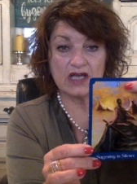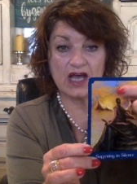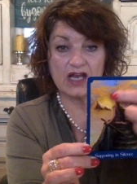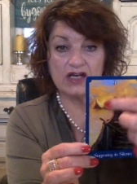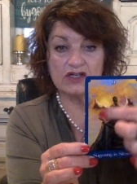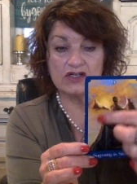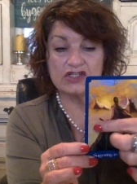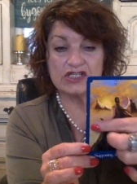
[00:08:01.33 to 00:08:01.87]

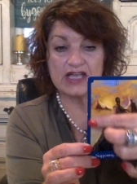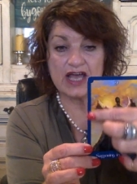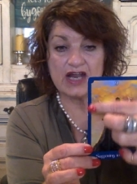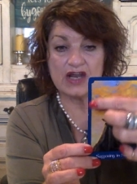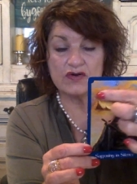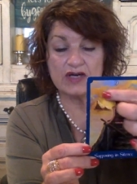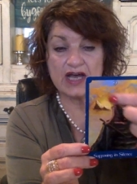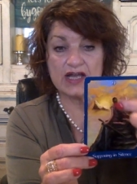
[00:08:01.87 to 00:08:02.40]
colors,
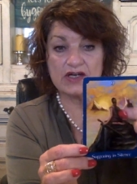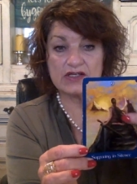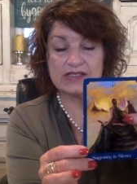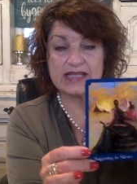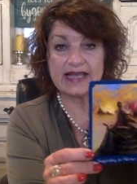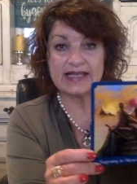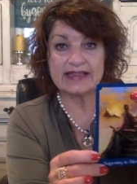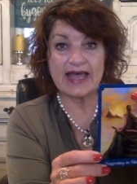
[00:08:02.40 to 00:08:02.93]
yellow colors
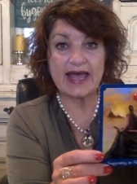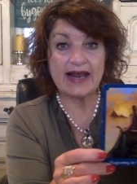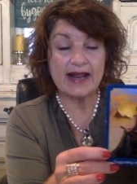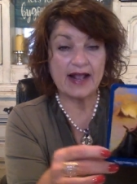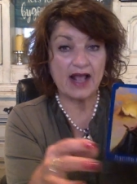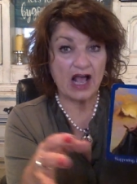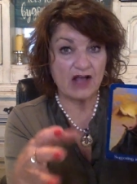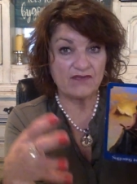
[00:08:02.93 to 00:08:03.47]
like that,
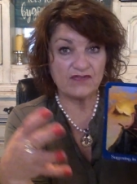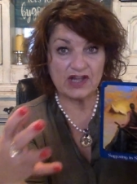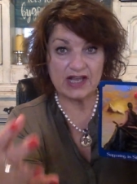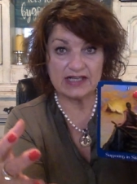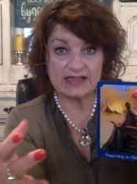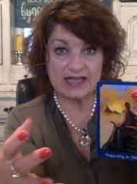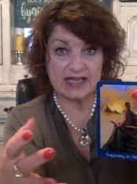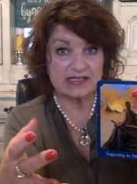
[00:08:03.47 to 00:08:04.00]
I feel
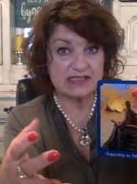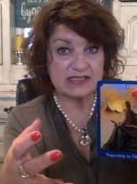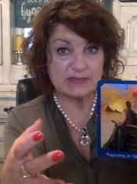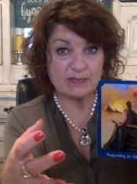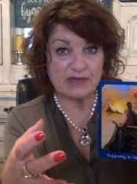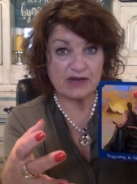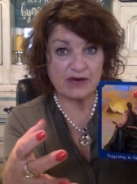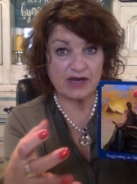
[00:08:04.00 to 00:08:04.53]
like that's
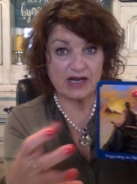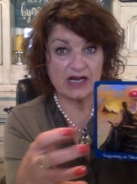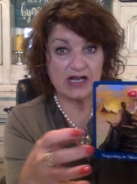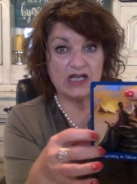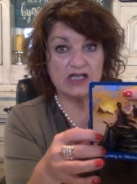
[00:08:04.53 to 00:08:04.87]
spirit.